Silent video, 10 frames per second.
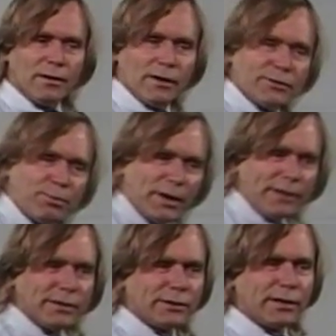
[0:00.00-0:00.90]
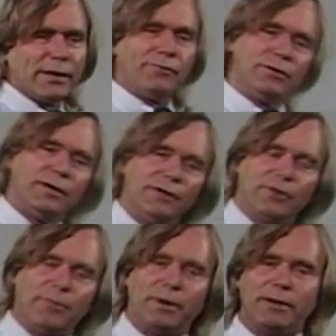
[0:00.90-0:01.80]
Let's practice that. If you
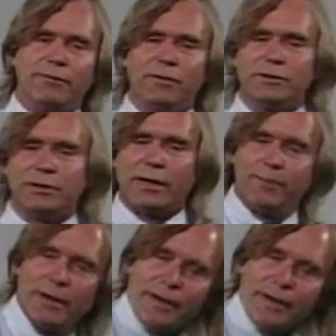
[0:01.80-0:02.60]
give up on the first time I